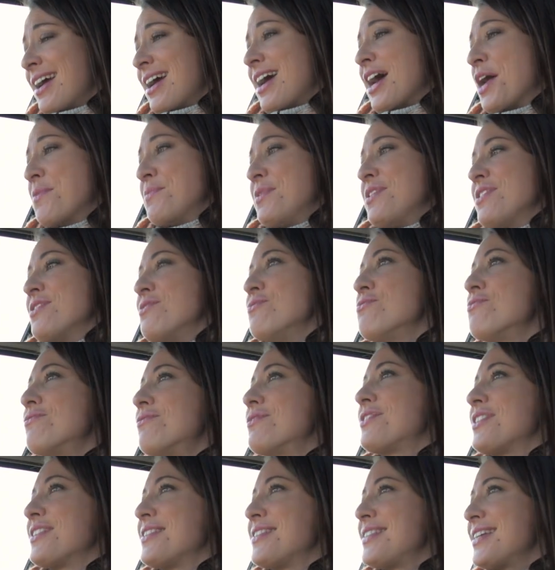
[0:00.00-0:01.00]
And with a 0
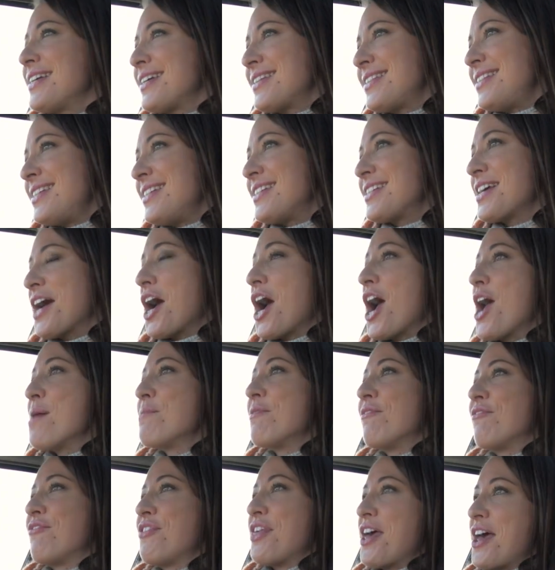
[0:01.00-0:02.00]
to 60 time
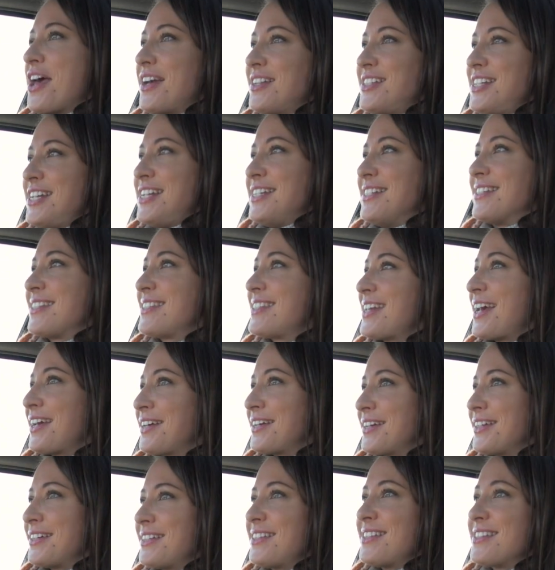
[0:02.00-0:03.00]
of 13
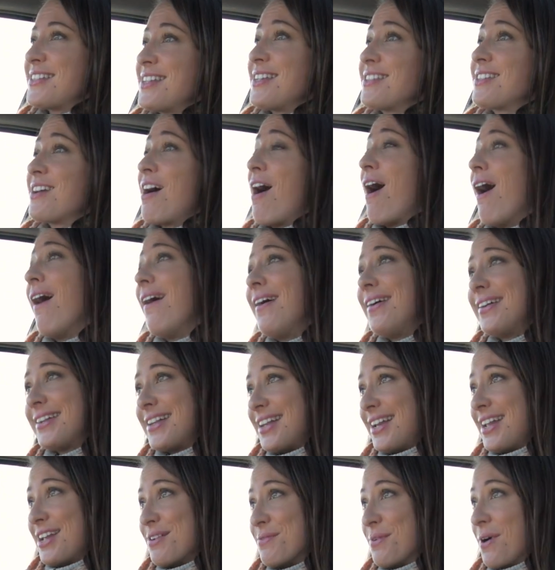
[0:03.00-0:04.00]
seconds, it's
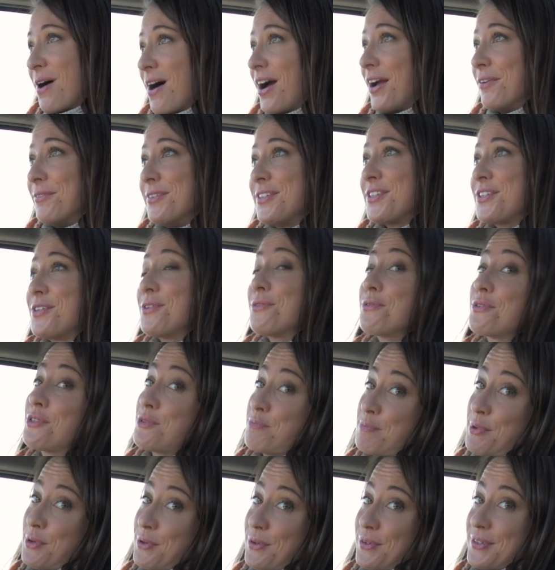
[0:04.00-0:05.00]
hardly what I would call
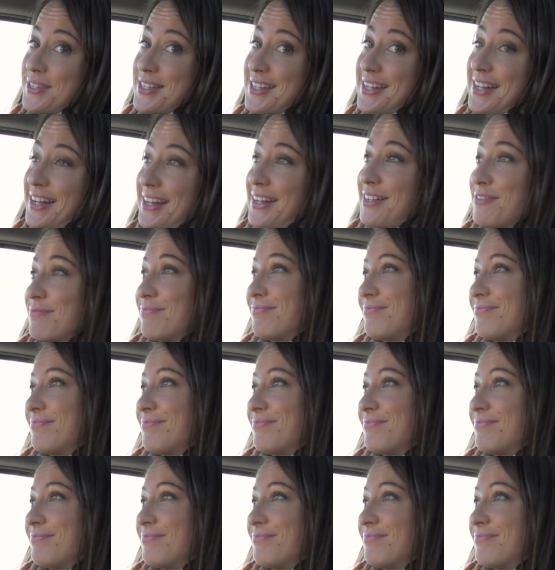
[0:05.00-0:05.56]
sporty.